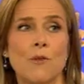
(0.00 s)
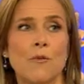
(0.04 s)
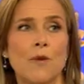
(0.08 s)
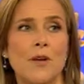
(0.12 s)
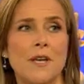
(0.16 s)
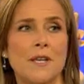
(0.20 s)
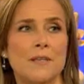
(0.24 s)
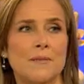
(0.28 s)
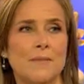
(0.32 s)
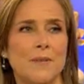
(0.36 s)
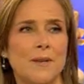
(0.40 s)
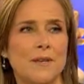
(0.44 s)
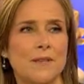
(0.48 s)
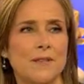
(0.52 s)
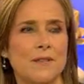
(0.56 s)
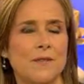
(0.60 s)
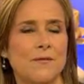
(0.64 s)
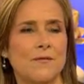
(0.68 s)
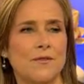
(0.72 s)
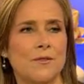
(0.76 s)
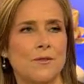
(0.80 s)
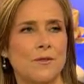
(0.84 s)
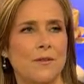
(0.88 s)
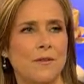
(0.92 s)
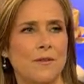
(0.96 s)
weeks because
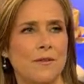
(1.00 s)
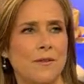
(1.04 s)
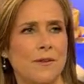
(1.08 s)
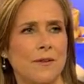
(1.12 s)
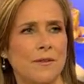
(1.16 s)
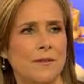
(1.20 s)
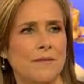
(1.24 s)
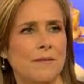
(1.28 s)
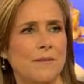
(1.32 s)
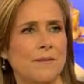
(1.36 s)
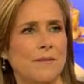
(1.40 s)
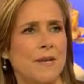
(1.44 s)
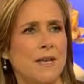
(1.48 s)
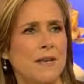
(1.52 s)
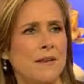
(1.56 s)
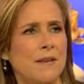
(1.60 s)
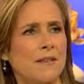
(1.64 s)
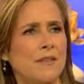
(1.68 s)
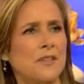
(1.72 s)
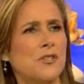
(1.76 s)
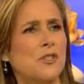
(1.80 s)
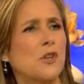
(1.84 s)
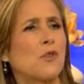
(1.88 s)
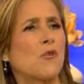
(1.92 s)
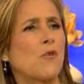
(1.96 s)
of sort of a
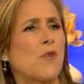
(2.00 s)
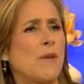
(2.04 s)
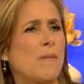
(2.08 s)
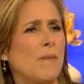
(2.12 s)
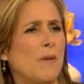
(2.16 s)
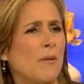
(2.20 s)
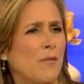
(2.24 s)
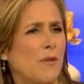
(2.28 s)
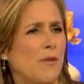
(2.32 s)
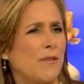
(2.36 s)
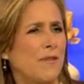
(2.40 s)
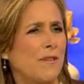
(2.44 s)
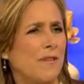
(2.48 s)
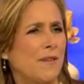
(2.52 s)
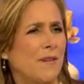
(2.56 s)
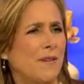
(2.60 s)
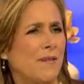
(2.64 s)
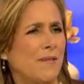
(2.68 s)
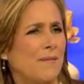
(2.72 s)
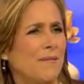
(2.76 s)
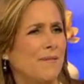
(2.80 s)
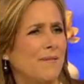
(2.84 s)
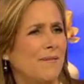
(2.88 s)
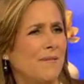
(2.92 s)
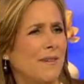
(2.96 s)
disagreement with,
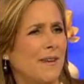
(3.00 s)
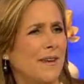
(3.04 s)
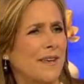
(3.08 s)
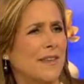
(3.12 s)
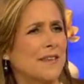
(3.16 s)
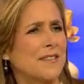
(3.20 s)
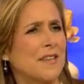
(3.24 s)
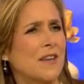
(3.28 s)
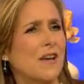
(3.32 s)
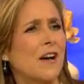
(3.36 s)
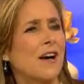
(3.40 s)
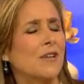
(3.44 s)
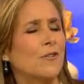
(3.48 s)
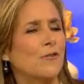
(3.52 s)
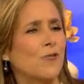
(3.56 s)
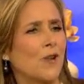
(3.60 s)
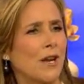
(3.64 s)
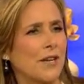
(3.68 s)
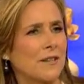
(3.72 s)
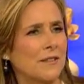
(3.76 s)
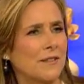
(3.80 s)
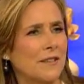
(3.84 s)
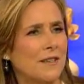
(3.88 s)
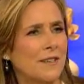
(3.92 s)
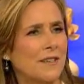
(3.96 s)
I guess, a
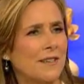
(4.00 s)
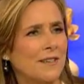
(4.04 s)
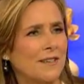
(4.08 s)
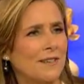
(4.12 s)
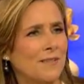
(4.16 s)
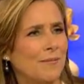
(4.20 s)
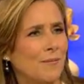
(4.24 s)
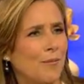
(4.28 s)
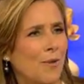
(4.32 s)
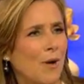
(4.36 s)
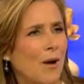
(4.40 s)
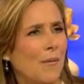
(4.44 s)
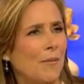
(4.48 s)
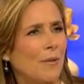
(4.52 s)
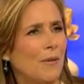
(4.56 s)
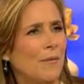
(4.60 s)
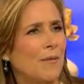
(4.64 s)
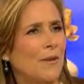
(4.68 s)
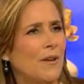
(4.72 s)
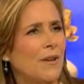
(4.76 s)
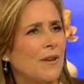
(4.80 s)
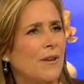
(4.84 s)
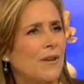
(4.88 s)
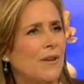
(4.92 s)
contract problem.